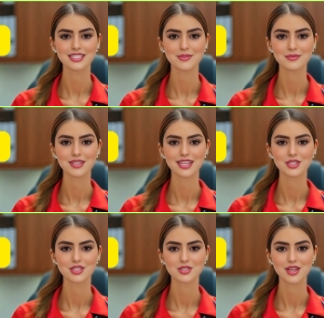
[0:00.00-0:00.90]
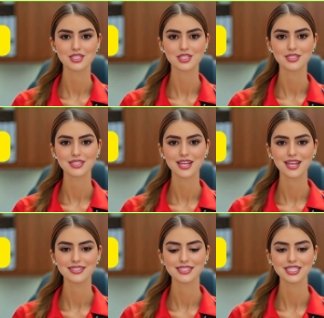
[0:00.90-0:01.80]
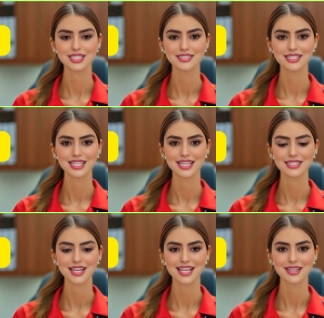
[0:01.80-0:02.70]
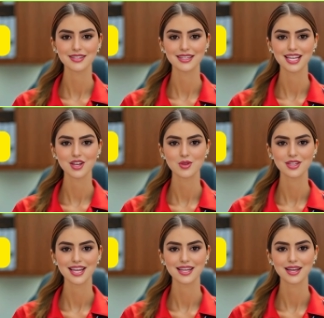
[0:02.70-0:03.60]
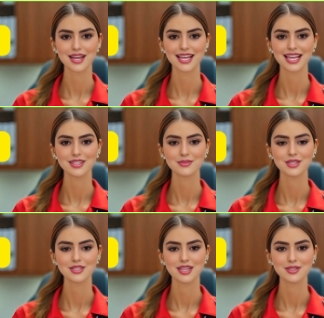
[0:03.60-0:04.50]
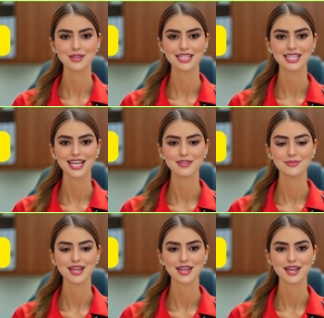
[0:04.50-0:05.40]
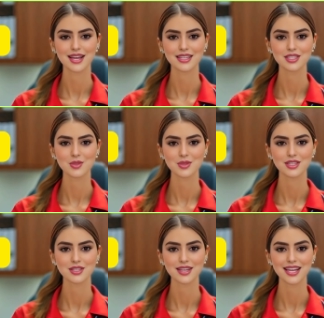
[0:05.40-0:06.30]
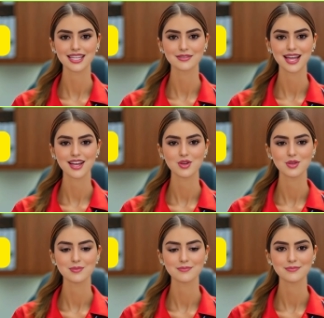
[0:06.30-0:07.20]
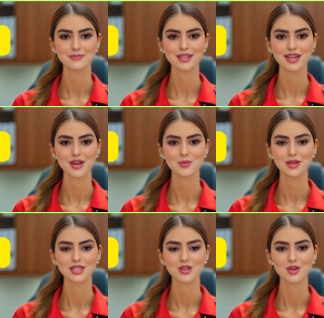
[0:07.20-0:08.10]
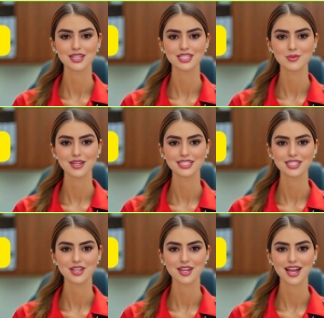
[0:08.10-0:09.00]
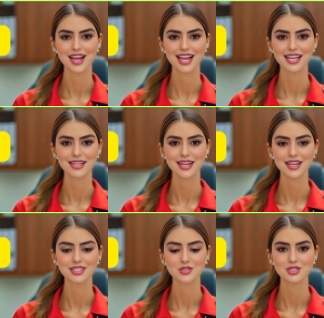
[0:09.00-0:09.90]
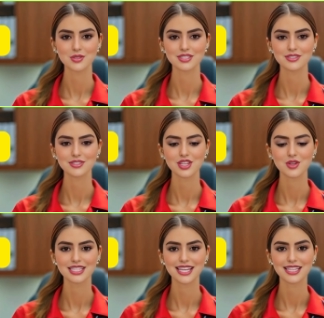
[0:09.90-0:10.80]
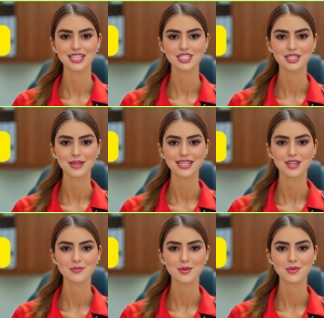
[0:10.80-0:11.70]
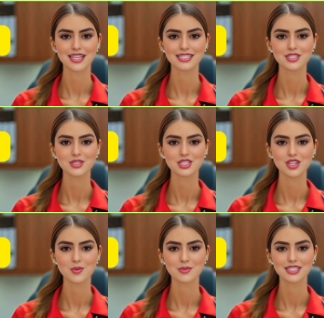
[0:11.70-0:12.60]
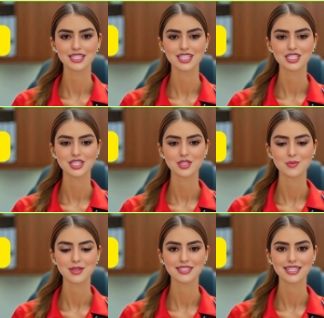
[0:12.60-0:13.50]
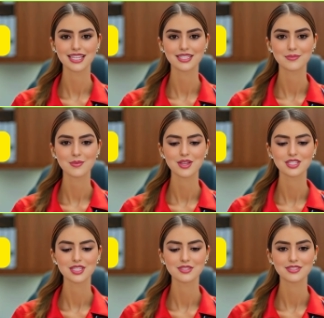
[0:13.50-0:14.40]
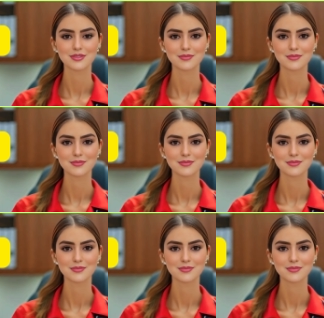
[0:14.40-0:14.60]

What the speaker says: vital structures such as the kidney, aorta, inferior vena cava, ureter, and bowel. Recurrence rates are high due to difficulty in achieving complete surgical resection with negative margins.